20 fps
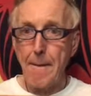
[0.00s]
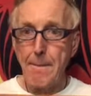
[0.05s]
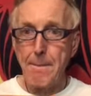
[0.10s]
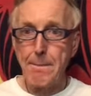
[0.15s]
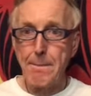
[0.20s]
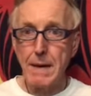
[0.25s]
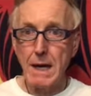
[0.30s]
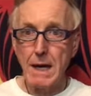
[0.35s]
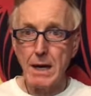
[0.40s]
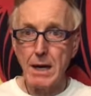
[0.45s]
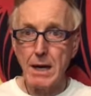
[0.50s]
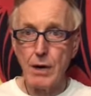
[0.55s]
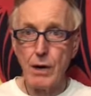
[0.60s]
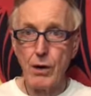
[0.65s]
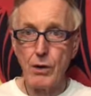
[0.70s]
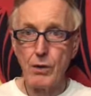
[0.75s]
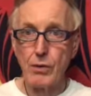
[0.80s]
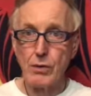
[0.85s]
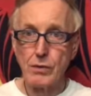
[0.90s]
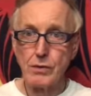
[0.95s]
Bigger
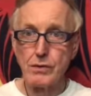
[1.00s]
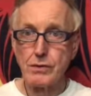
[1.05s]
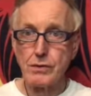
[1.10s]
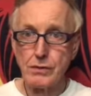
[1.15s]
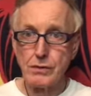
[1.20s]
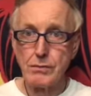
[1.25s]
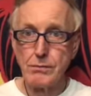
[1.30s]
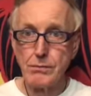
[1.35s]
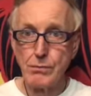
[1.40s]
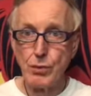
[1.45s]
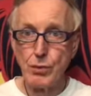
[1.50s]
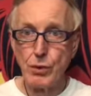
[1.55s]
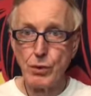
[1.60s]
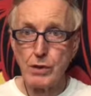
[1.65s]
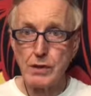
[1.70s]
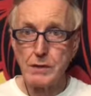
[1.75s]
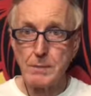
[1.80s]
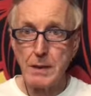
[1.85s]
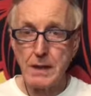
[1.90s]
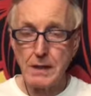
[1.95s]
holes, more
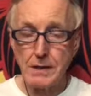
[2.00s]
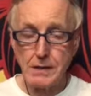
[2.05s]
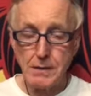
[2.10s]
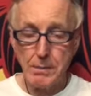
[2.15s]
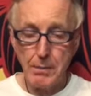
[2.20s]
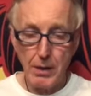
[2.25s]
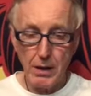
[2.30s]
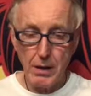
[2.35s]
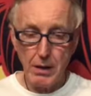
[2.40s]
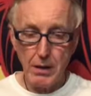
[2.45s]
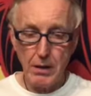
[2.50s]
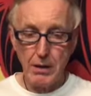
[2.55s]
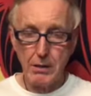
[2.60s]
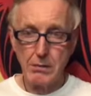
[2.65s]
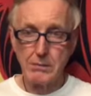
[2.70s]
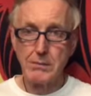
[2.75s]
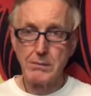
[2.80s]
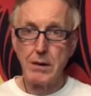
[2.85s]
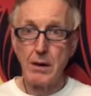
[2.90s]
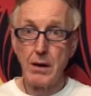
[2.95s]
spaced apart,
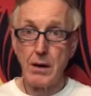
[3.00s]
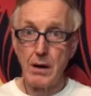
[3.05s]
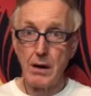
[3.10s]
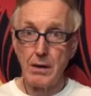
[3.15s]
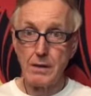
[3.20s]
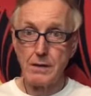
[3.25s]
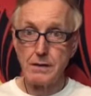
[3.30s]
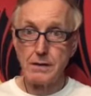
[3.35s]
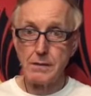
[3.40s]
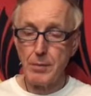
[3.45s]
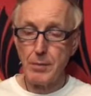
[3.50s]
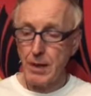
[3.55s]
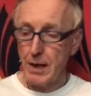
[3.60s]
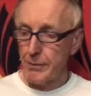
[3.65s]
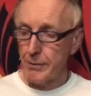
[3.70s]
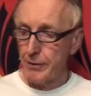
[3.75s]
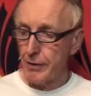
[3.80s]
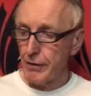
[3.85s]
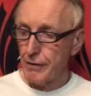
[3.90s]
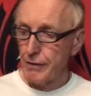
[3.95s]
harder to play.
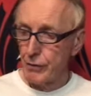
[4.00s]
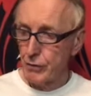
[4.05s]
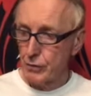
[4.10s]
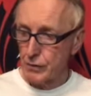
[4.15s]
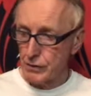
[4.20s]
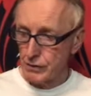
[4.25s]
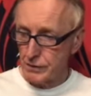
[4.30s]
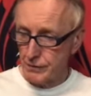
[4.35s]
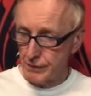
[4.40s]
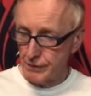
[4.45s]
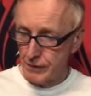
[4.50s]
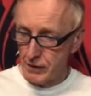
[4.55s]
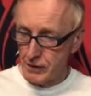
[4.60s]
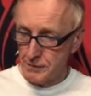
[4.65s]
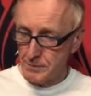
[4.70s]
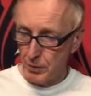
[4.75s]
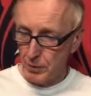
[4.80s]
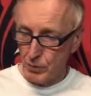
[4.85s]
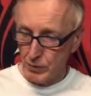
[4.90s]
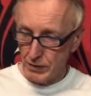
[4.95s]
When I first
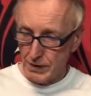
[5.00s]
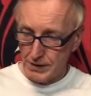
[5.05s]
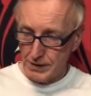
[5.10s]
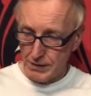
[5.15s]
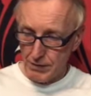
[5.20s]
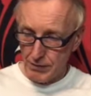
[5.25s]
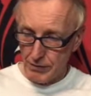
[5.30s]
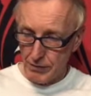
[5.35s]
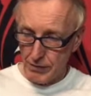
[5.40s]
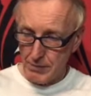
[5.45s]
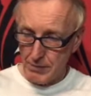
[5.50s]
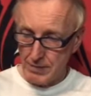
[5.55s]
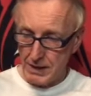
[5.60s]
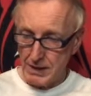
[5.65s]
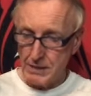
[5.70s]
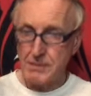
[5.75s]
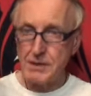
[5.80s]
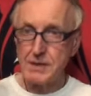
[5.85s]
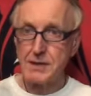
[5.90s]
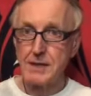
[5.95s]
bought this, I thought I made a
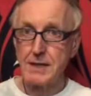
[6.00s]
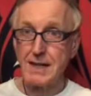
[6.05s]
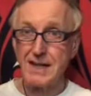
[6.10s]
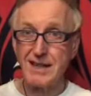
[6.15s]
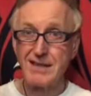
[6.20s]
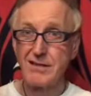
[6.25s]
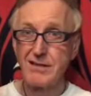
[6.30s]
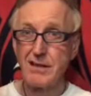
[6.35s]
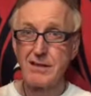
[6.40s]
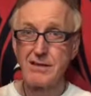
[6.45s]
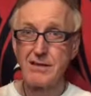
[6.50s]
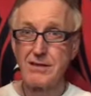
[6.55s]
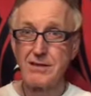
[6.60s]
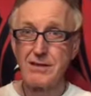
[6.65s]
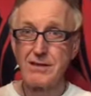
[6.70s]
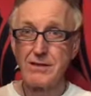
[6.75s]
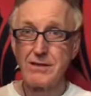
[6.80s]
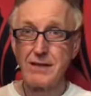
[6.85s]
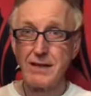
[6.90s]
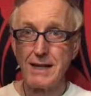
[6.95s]
mistake because I just
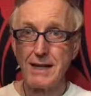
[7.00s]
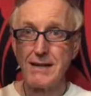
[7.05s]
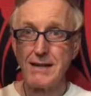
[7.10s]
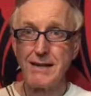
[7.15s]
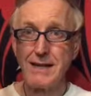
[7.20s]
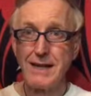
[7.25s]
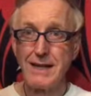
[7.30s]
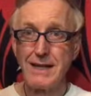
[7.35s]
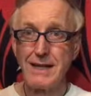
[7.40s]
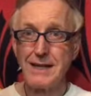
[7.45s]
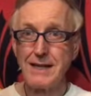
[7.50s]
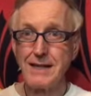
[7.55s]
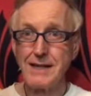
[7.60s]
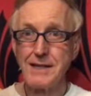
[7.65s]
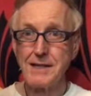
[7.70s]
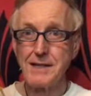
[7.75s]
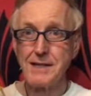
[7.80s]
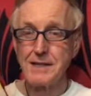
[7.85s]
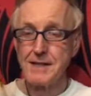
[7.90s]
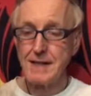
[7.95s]
couldn't get any
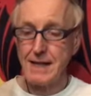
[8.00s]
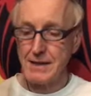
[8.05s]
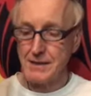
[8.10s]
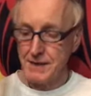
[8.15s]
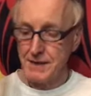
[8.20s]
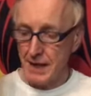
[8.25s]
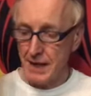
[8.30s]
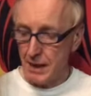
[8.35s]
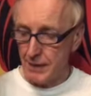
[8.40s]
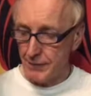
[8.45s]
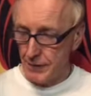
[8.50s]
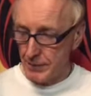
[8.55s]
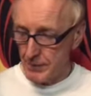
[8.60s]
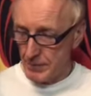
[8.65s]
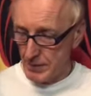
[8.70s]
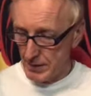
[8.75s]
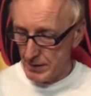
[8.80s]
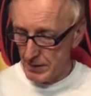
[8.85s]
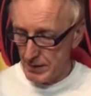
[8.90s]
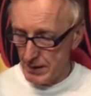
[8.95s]
decent sounds out of it, but
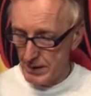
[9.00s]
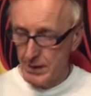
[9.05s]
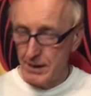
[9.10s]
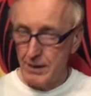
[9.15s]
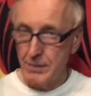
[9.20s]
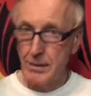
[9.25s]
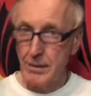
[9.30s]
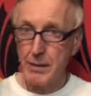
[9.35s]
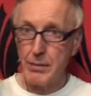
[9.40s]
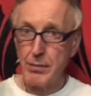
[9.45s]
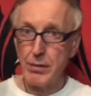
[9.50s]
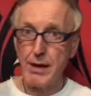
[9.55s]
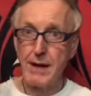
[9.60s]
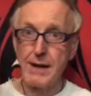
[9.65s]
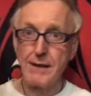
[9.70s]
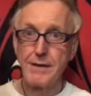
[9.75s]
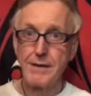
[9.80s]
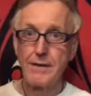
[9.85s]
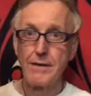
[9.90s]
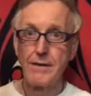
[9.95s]
a bit of
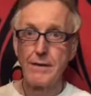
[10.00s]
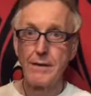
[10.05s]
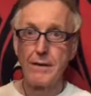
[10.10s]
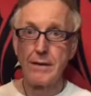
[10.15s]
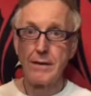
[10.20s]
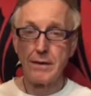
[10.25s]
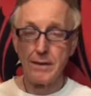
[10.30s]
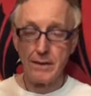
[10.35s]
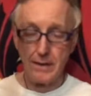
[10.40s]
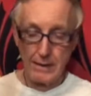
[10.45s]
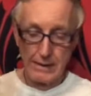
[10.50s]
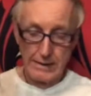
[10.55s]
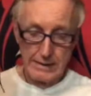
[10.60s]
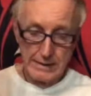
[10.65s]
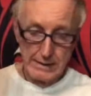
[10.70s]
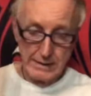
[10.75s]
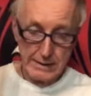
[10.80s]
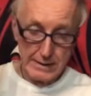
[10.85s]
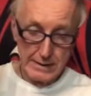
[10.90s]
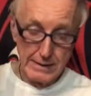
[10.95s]
practice and
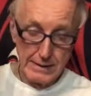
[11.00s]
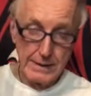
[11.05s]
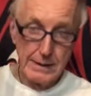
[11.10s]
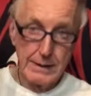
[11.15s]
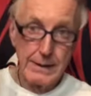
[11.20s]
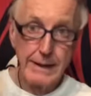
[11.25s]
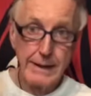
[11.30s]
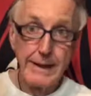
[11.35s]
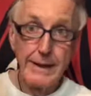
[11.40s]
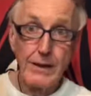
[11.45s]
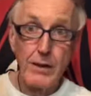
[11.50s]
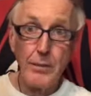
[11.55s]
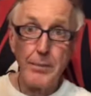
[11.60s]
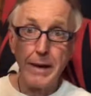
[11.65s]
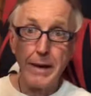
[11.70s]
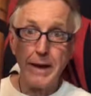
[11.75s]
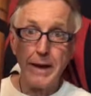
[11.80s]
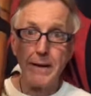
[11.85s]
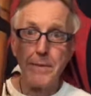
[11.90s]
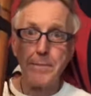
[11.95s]
it got
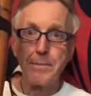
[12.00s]
better.